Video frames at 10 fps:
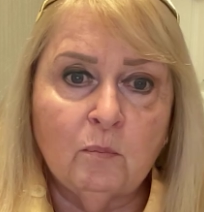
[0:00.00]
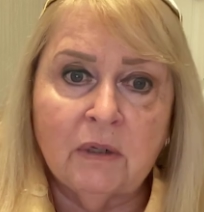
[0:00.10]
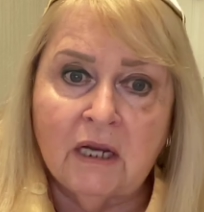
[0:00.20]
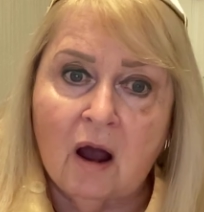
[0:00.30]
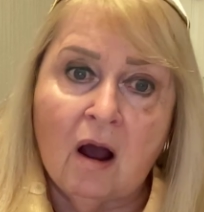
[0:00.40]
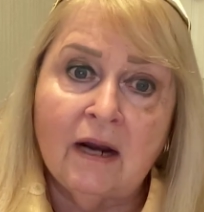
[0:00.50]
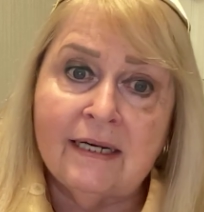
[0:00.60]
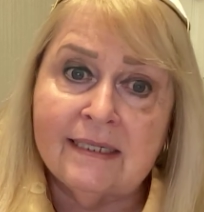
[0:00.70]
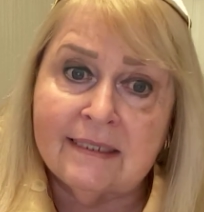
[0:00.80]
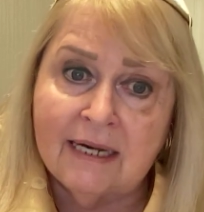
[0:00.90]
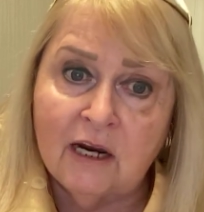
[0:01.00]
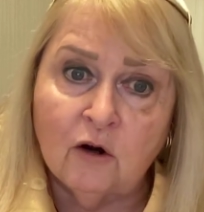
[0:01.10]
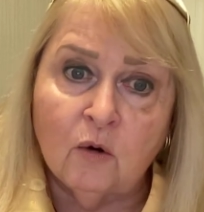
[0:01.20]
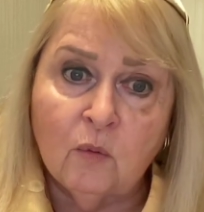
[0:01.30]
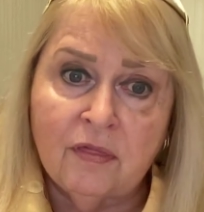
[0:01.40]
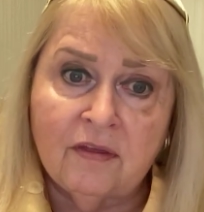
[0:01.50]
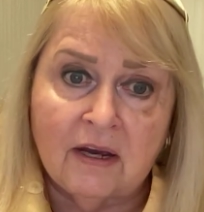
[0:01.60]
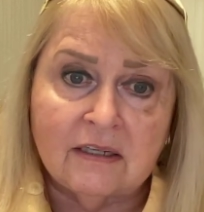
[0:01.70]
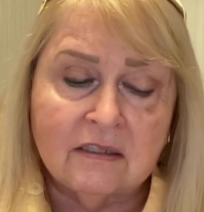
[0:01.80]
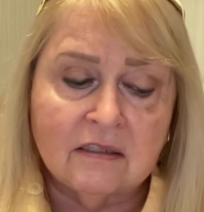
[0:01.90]
But God is here with
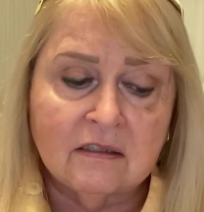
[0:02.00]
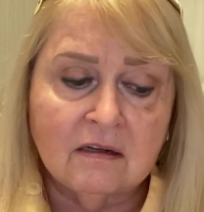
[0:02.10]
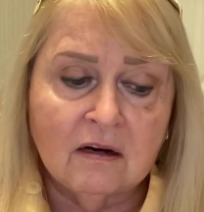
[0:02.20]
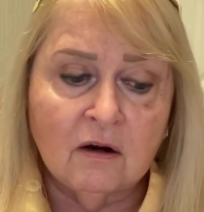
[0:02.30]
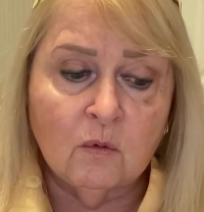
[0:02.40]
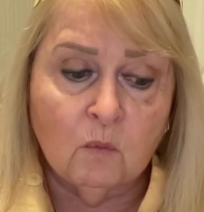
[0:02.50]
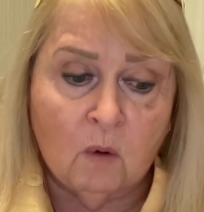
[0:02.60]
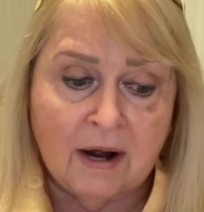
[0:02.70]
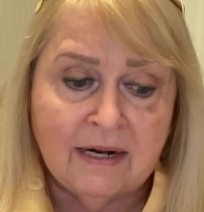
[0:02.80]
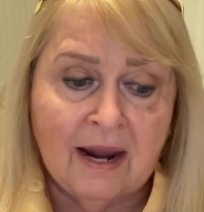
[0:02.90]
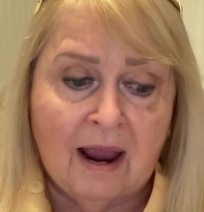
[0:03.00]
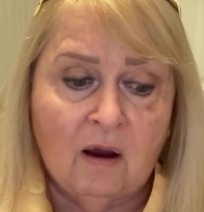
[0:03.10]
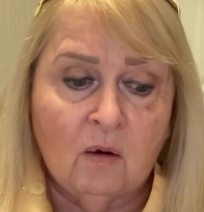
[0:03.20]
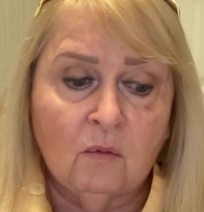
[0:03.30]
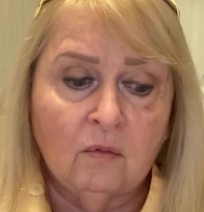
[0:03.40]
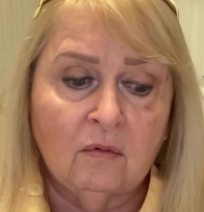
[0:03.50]
us right now.